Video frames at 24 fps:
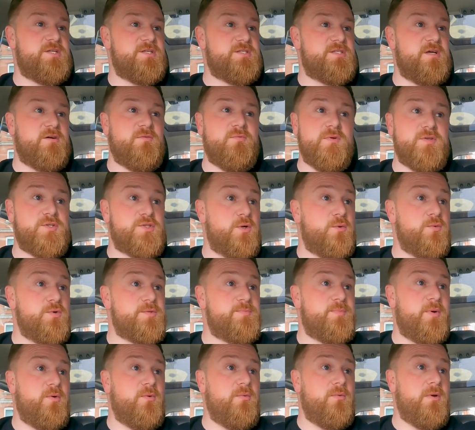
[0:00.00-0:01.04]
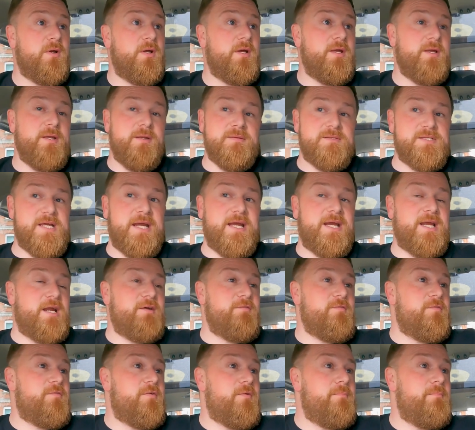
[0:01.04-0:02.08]
yourself with Talksport. taking
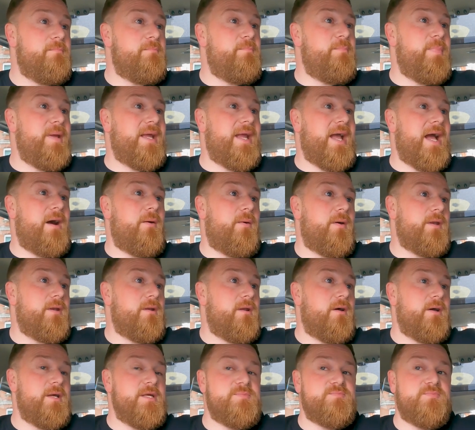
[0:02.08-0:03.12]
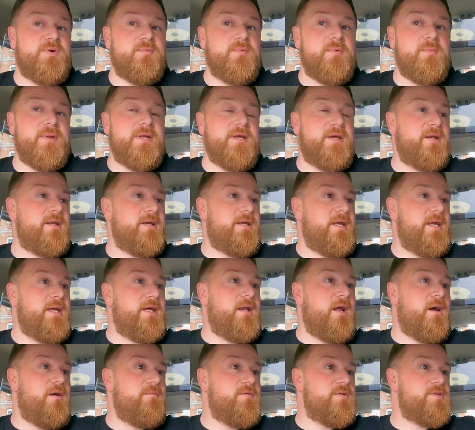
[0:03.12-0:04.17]
over from Big Al, and like he's probably going to
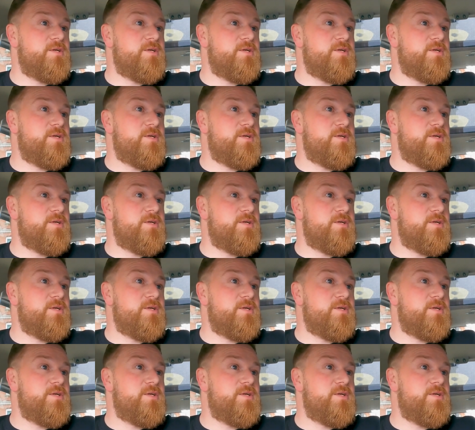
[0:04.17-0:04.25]
keel over